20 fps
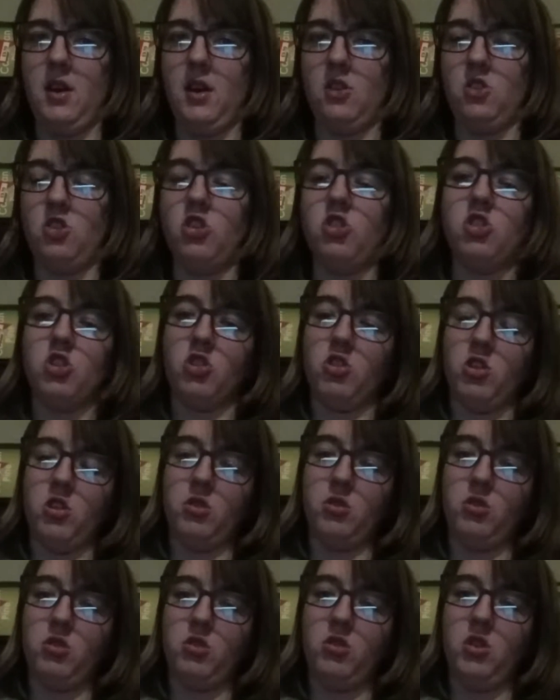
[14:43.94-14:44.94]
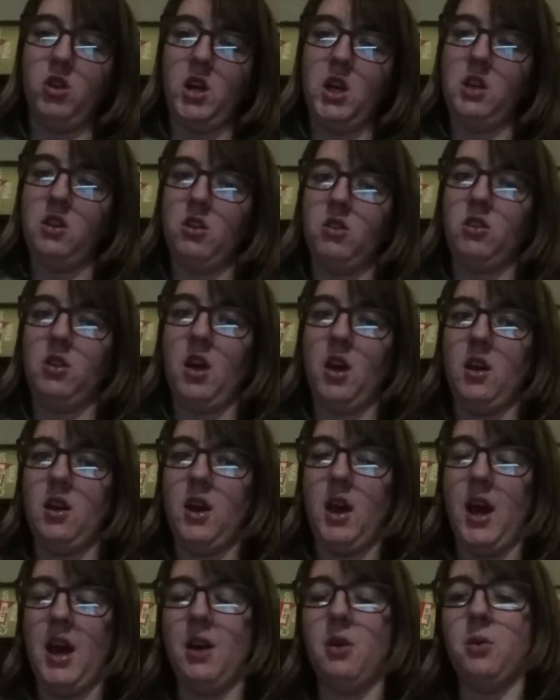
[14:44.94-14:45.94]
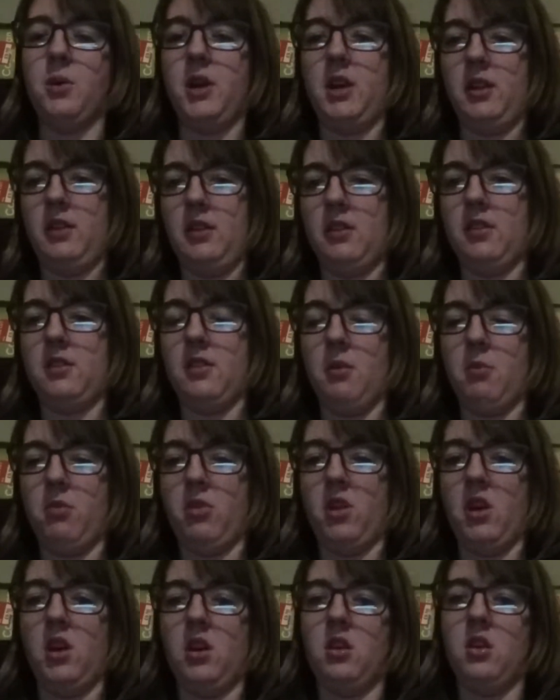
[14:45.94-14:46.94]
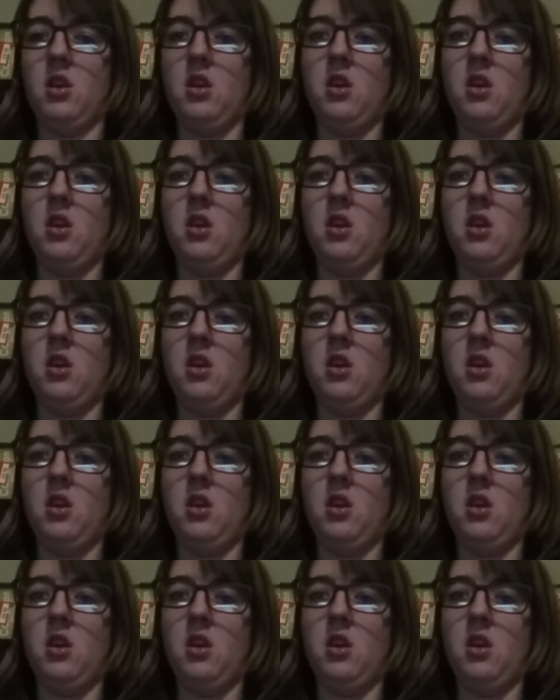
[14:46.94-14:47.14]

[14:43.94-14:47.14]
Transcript: tutorials. He does how he did something.